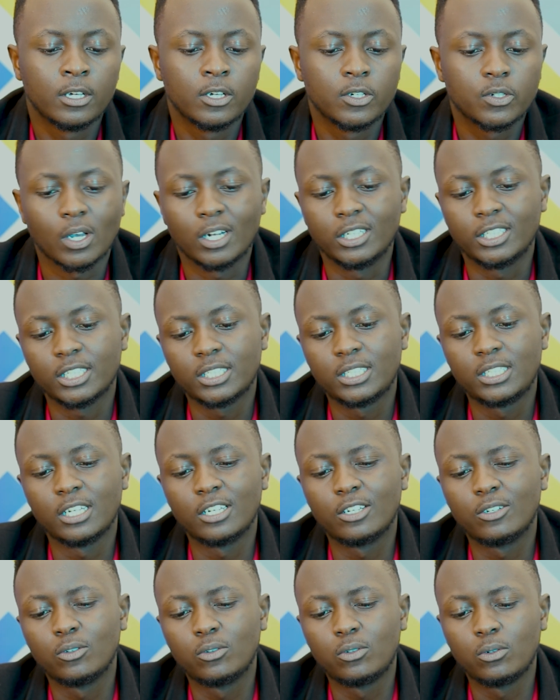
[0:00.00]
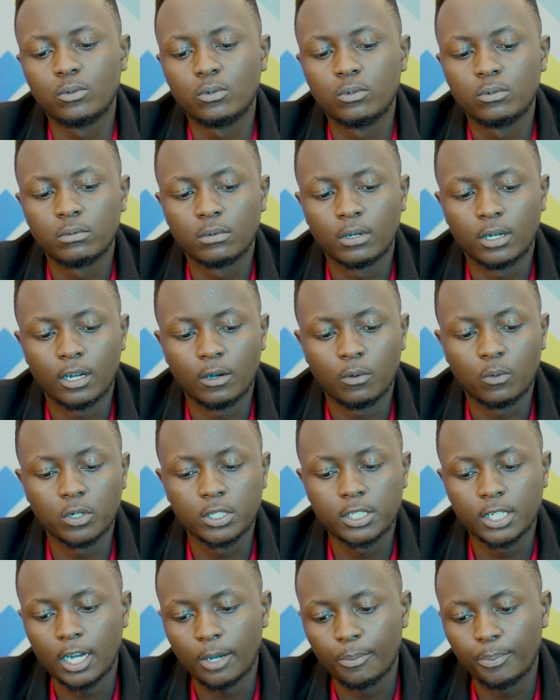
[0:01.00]
So I'll just take you through
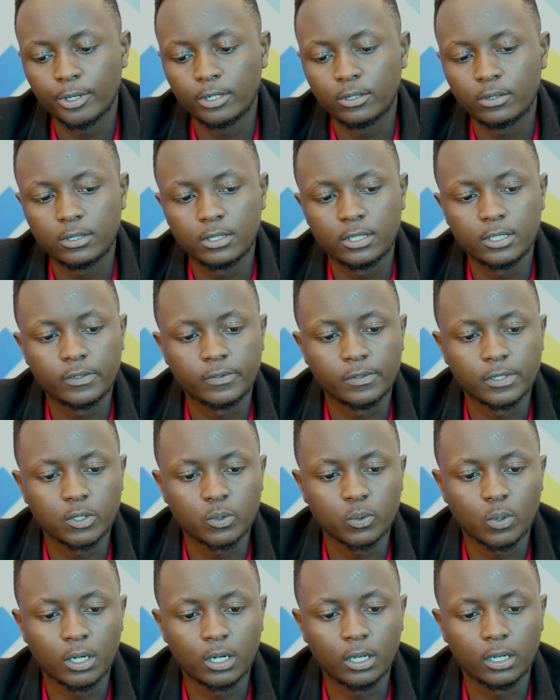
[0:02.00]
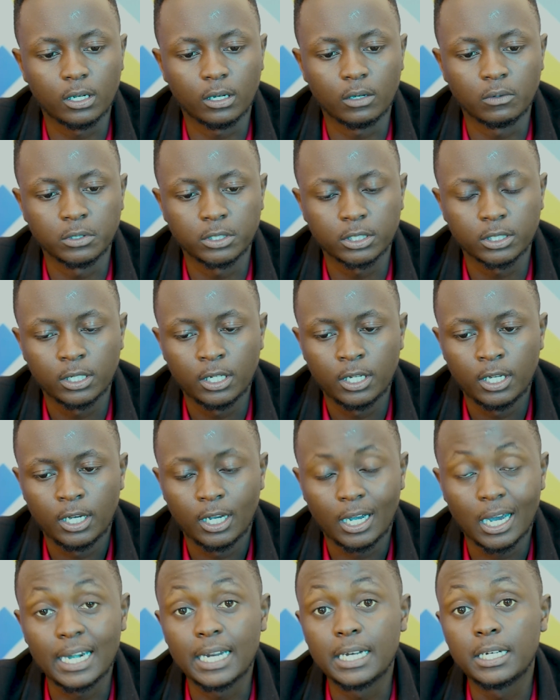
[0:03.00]
what happened on this phase one account,
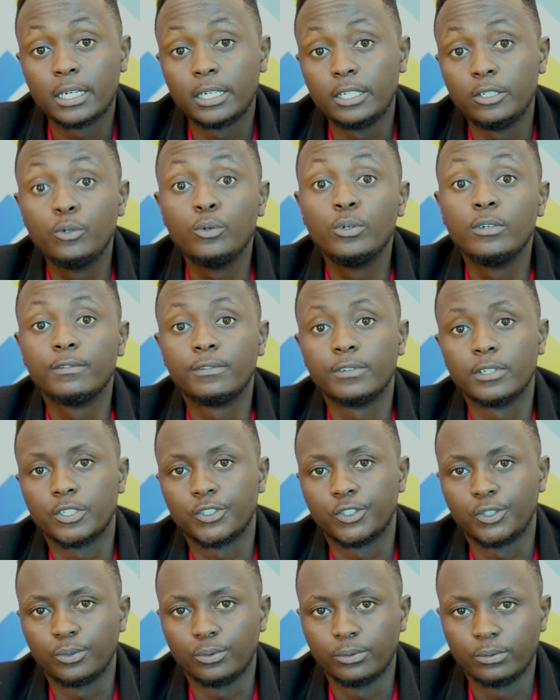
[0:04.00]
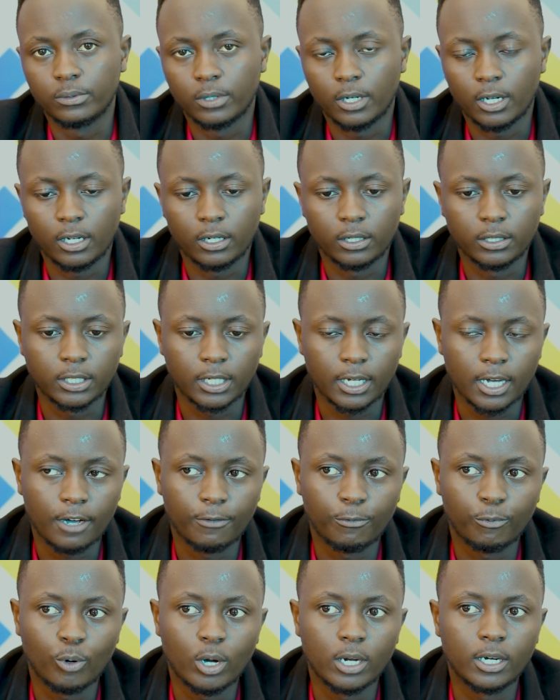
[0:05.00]
currently doing phase two, and I
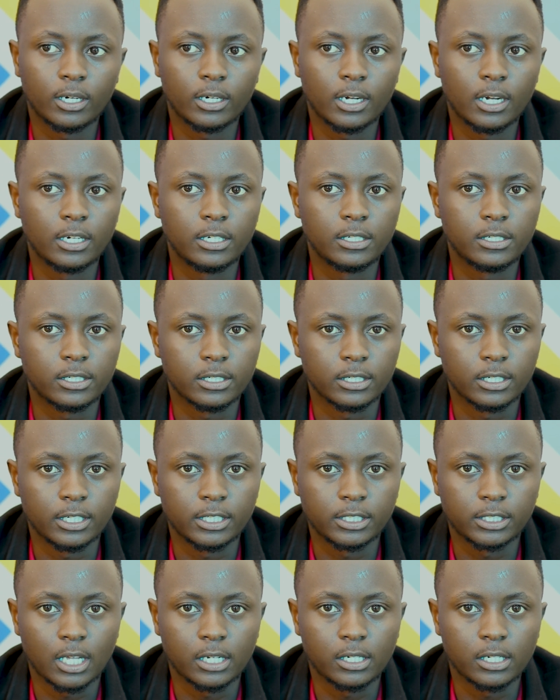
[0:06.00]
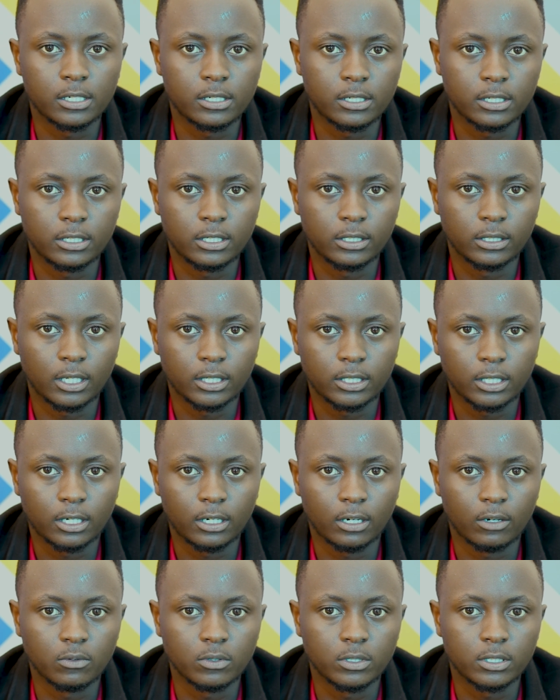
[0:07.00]
have one running trade. I started trading that
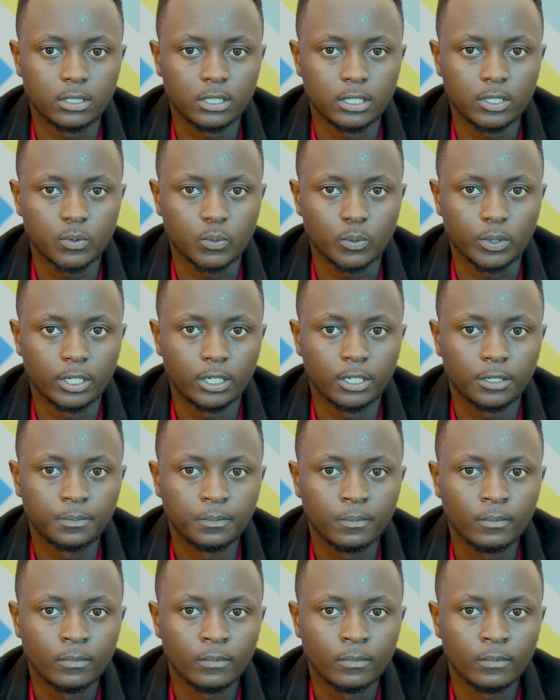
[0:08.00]
account this week.